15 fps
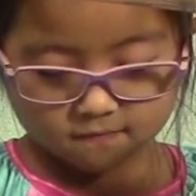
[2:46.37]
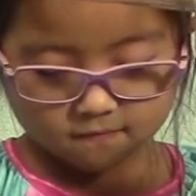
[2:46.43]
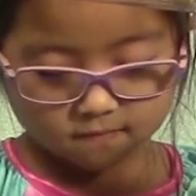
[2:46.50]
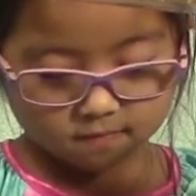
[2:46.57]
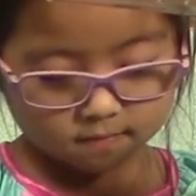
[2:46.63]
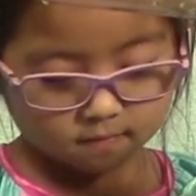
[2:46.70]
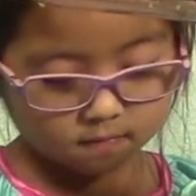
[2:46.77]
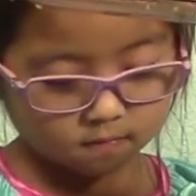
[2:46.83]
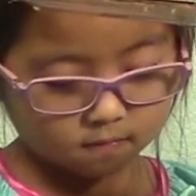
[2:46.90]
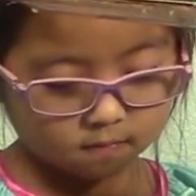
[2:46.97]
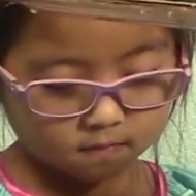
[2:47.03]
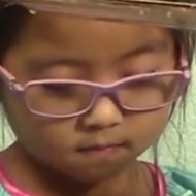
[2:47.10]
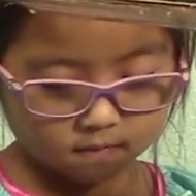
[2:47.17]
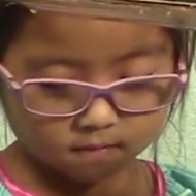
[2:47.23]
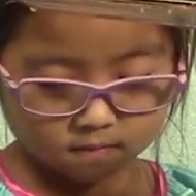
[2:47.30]

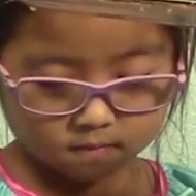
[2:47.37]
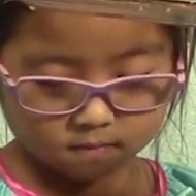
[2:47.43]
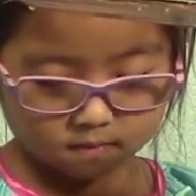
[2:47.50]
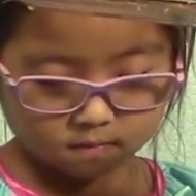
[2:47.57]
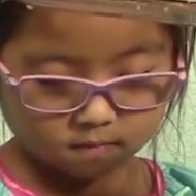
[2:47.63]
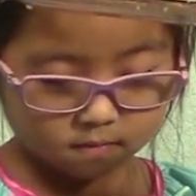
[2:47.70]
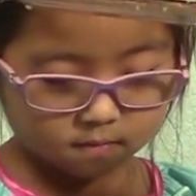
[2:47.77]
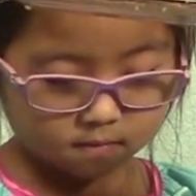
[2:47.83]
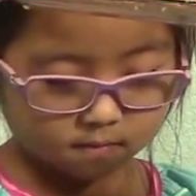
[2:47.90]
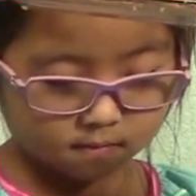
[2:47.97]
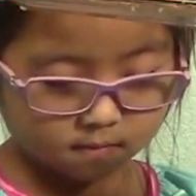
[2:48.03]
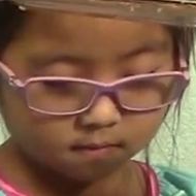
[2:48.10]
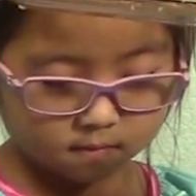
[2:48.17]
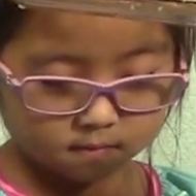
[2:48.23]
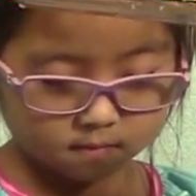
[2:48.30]

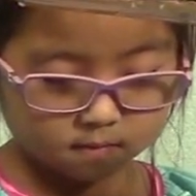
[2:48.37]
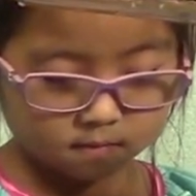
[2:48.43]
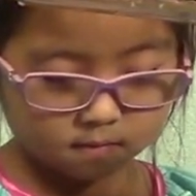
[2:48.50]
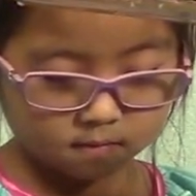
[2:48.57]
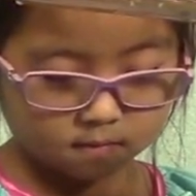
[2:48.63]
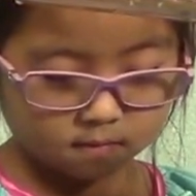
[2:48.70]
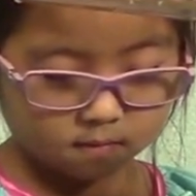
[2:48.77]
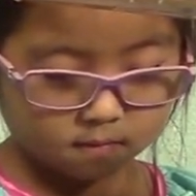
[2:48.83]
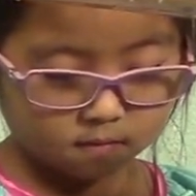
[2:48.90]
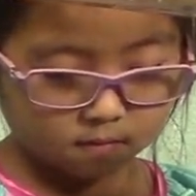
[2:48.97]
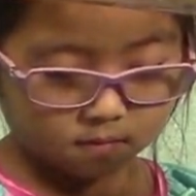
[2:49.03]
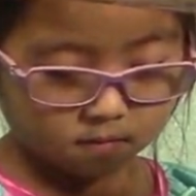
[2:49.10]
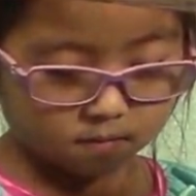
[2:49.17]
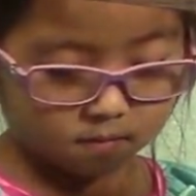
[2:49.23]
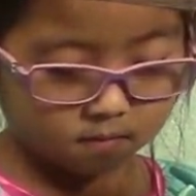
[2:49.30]

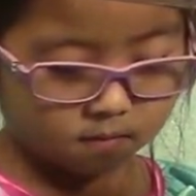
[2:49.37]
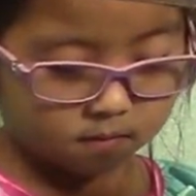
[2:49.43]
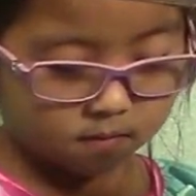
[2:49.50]
This person isn't speaking.